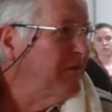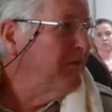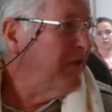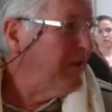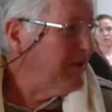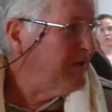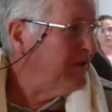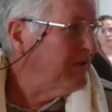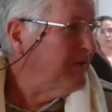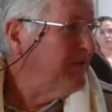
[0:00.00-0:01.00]
We're
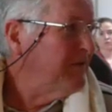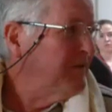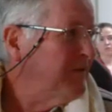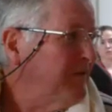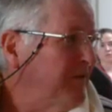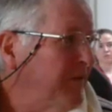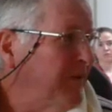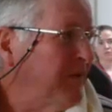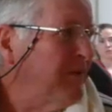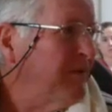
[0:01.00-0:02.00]
lusting.
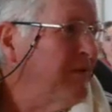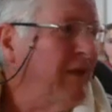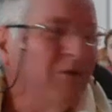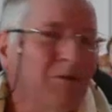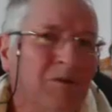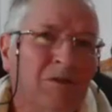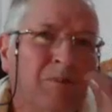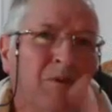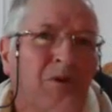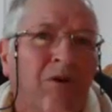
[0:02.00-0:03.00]
Yahweh will
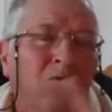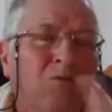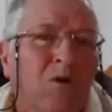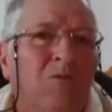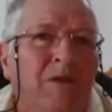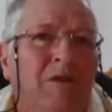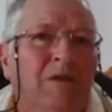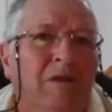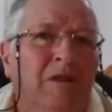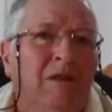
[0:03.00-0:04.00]
supply what we
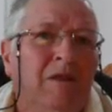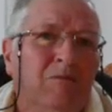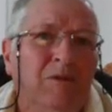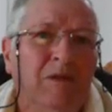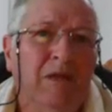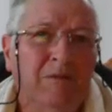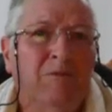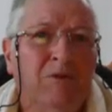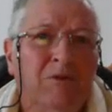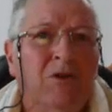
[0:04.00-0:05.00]
need at what
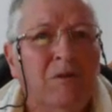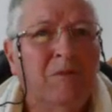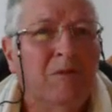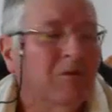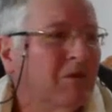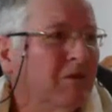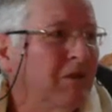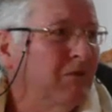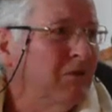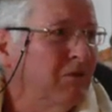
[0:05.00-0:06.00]
at what time He wants to
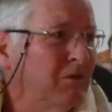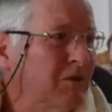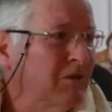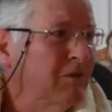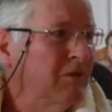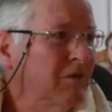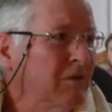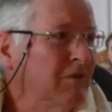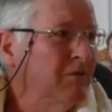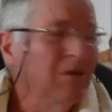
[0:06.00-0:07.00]
give it to us.
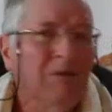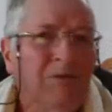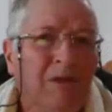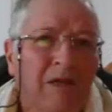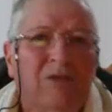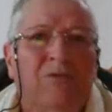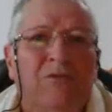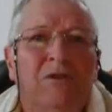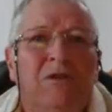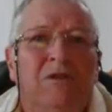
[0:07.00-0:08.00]
We don't have to lust
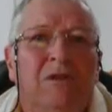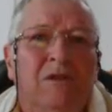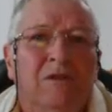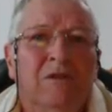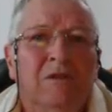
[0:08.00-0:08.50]
for anything.